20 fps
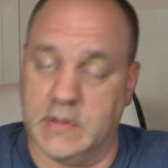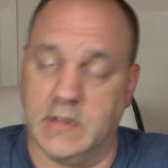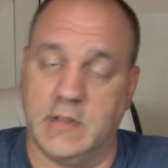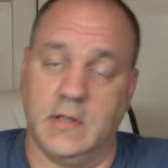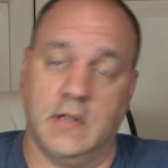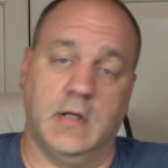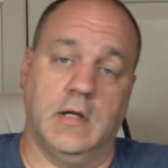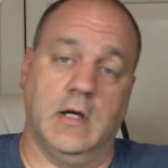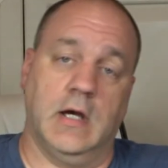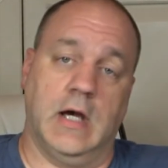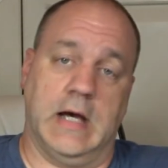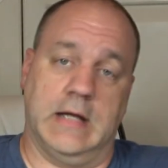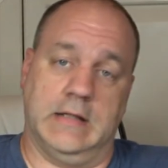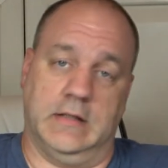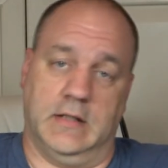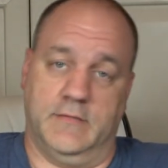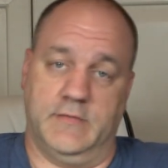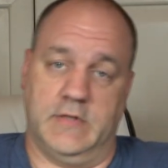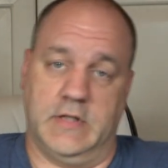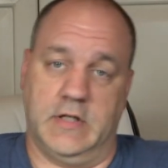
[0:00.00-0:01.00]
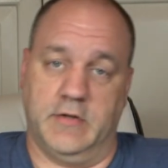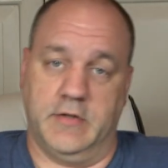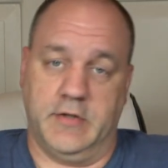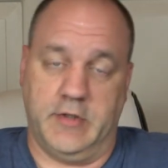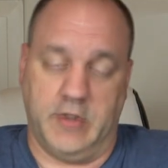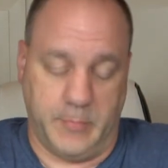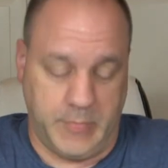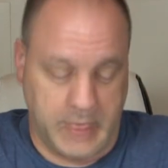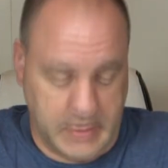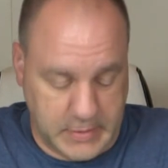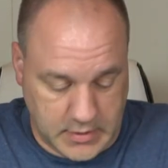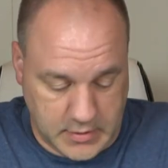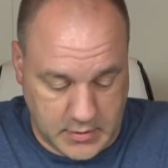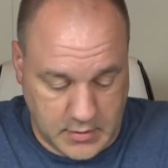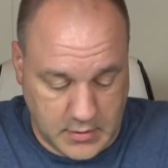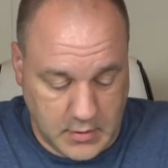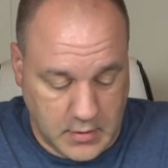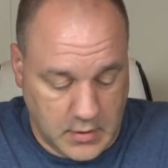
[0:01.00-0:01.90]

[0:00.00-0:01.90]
it. I'd love to hear your opinion.